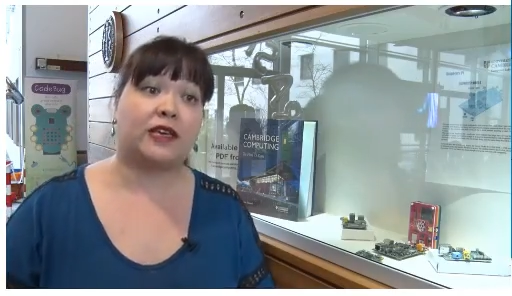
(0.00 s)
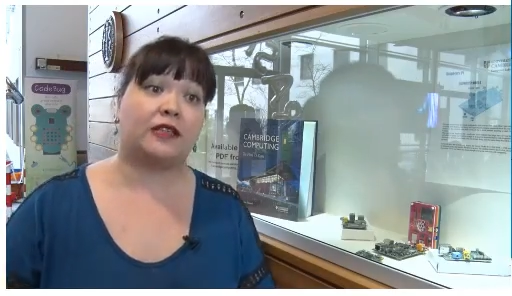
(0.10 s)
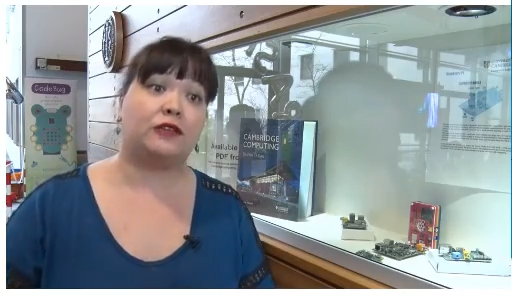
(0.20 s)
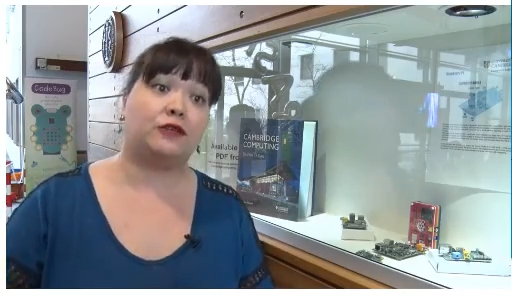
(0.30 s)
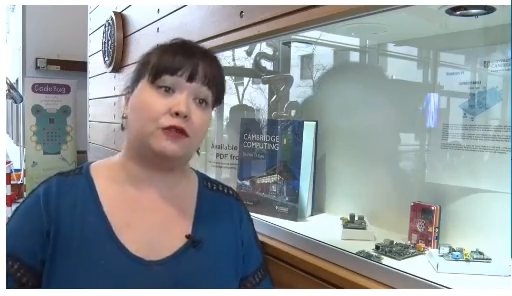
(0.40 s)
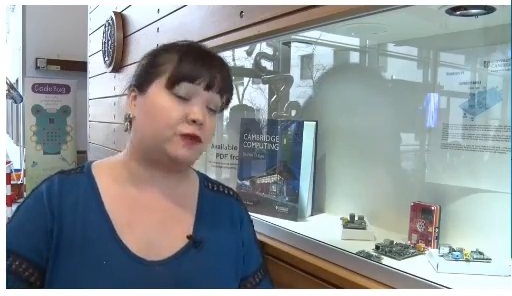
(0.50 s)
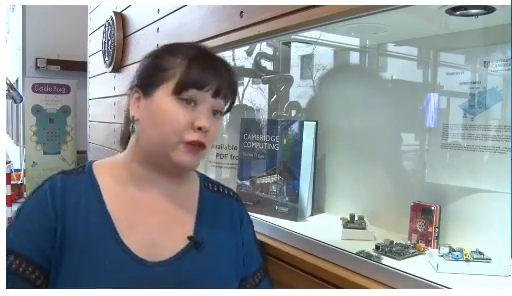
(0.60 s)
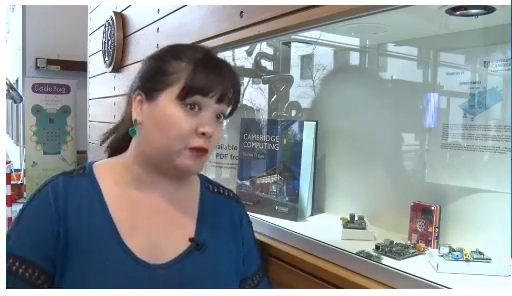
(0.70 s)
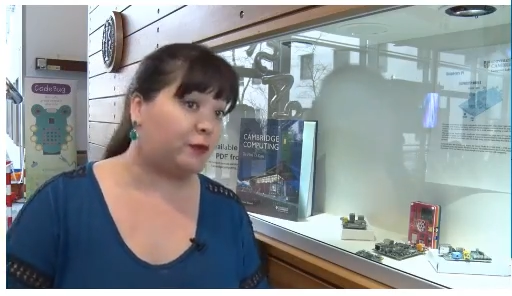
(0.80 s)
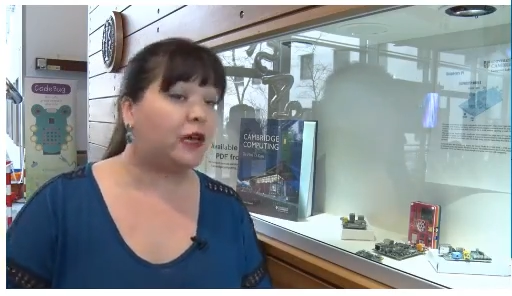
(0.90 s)
can use
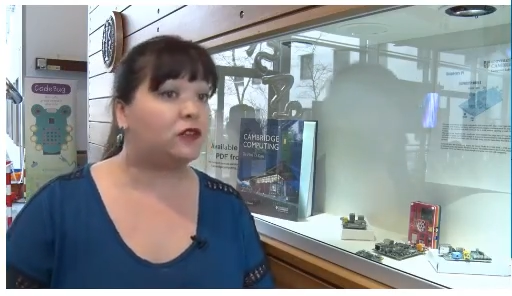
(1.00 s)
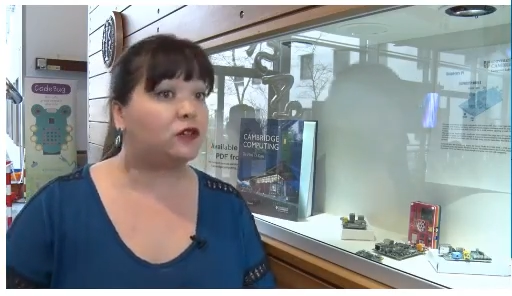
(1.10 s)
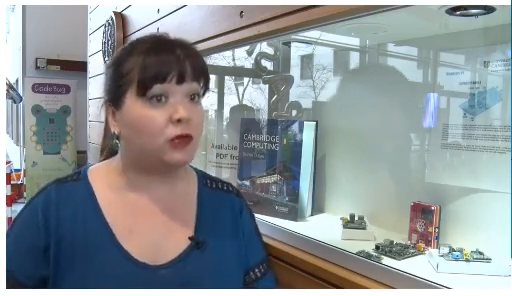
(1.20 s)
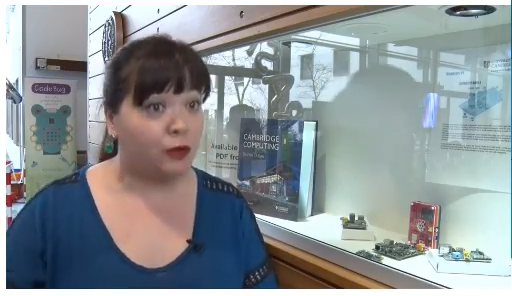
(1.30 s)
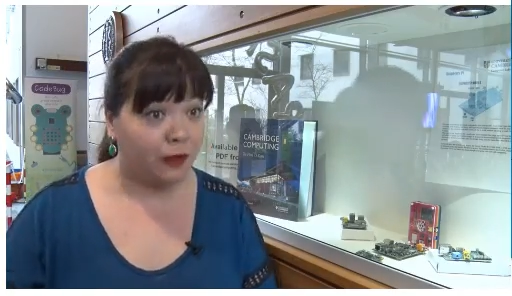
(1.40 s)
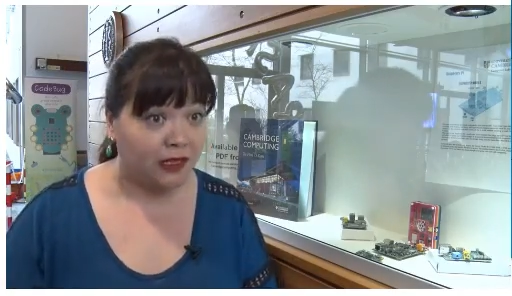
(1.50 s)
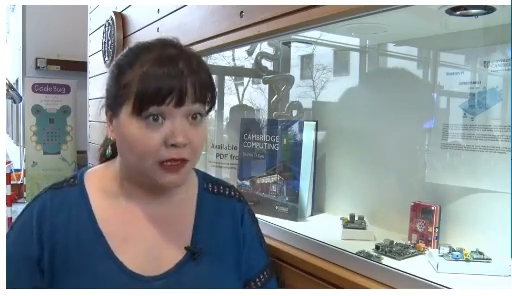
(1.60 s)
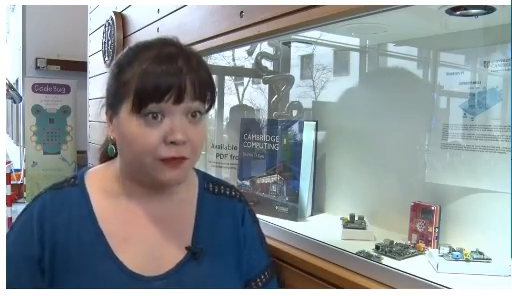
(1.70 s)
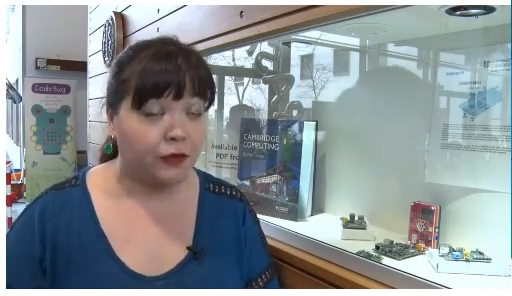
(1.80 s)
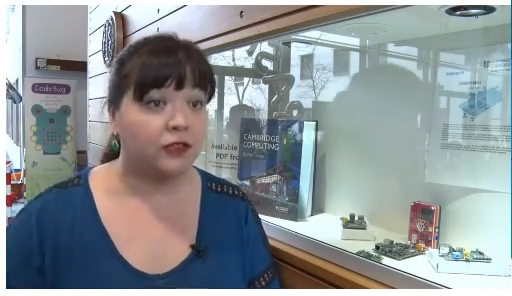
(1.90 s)
Raspberry Pis or their mobile
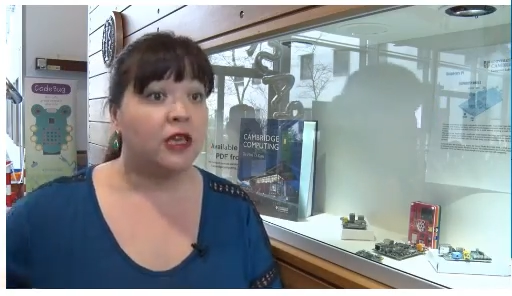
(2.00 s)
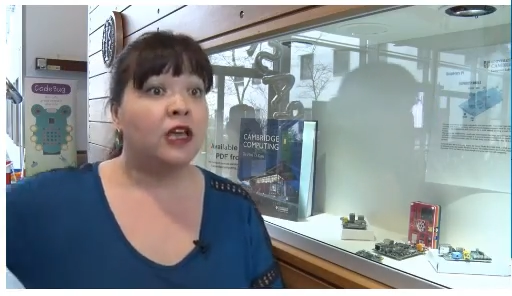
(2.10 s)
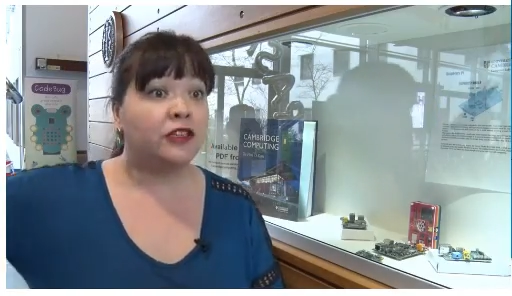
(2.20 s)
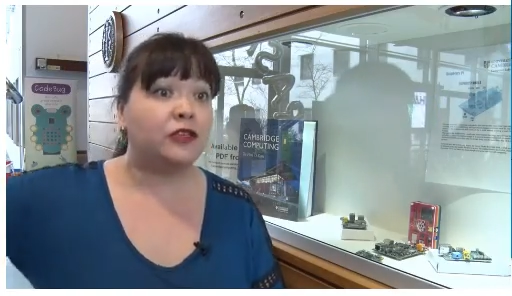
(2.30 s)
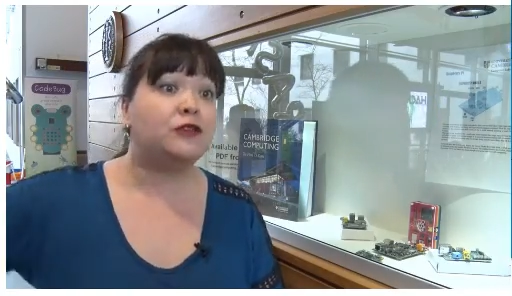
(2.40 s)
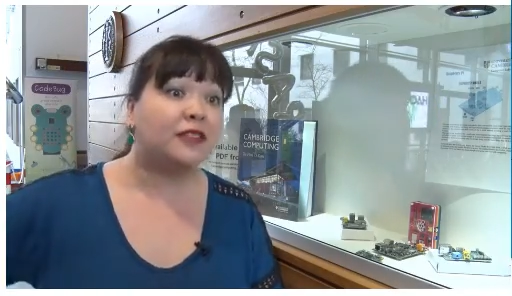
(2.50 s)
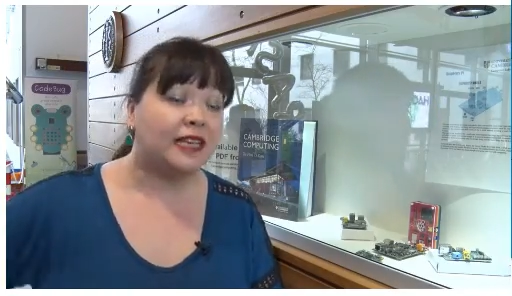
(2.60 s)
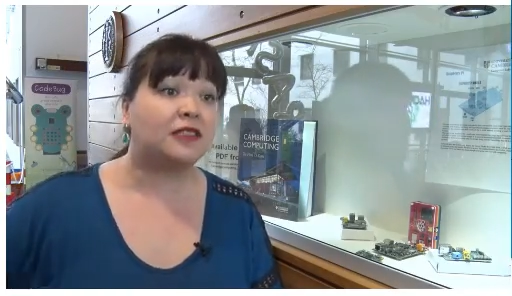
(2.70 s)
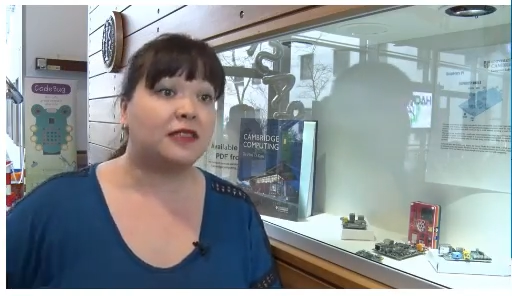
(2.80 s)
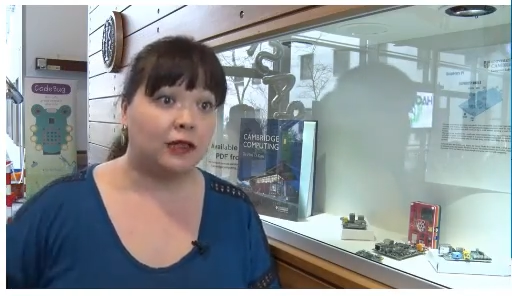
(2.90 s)
telephones to use
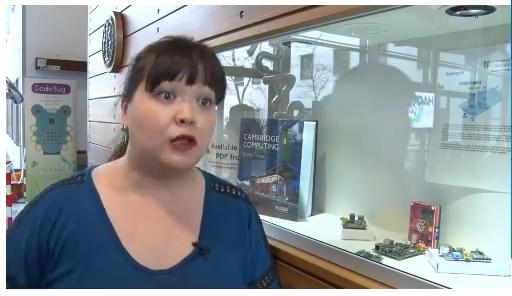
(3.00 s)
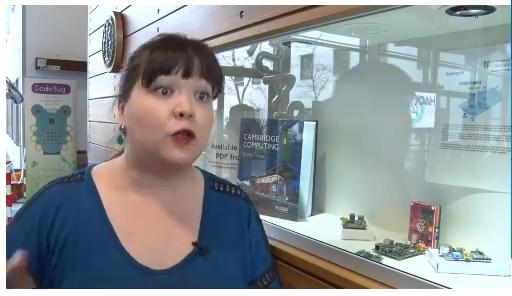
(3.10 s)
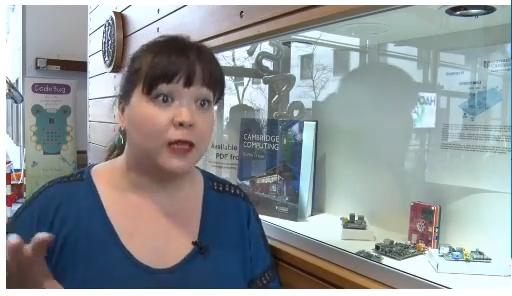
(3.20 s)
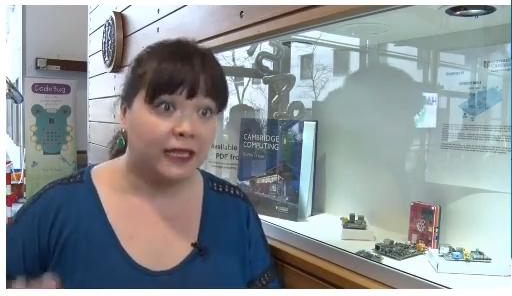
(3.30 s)
that as their local